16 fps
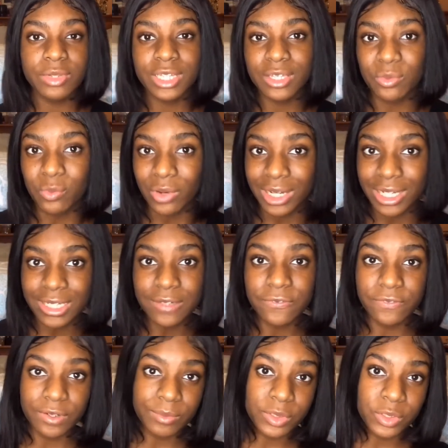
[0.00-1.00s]
want
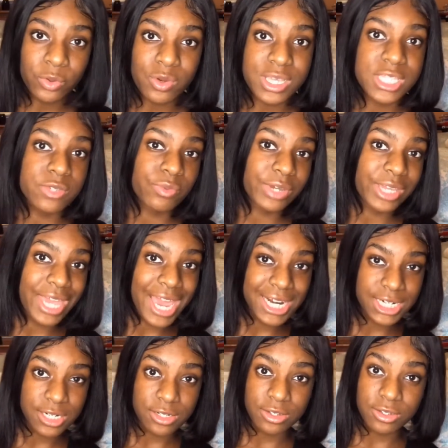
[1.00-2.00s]
from you is a
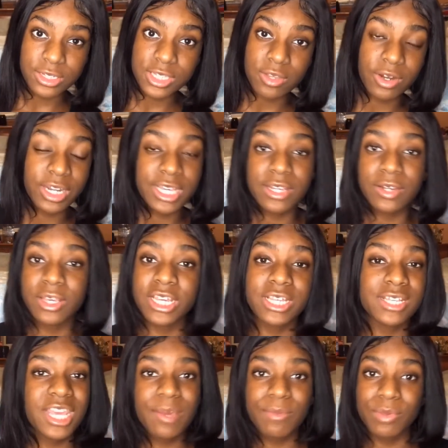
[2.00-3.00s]
reaction so they could
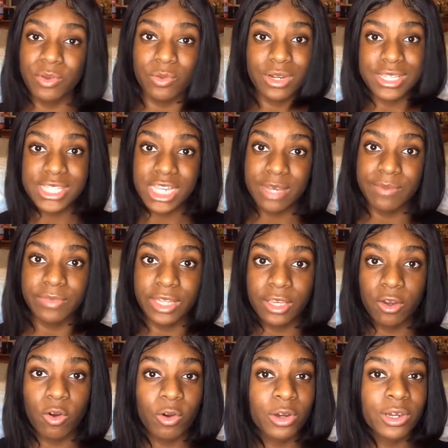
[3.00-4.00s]
keep doing the same thing,
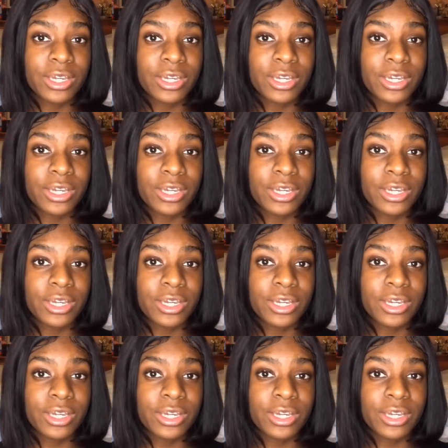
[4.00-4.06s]
or